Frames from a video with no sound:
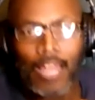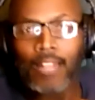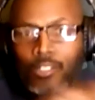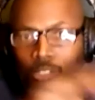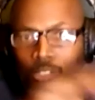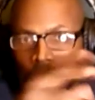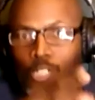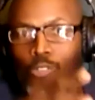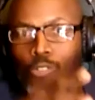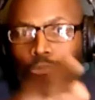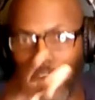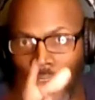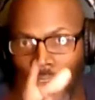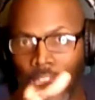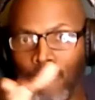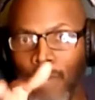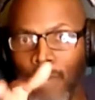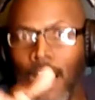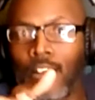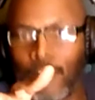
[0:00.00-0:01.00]
I'm glad to see
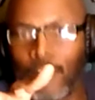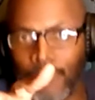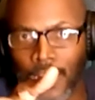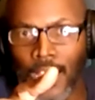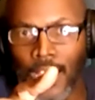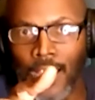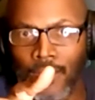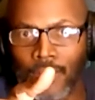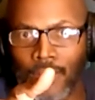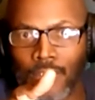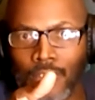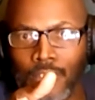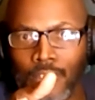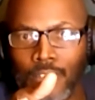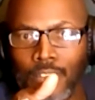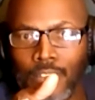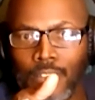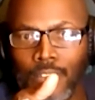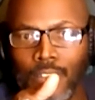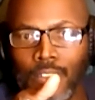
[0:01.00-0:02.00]
you came out of that
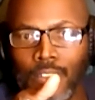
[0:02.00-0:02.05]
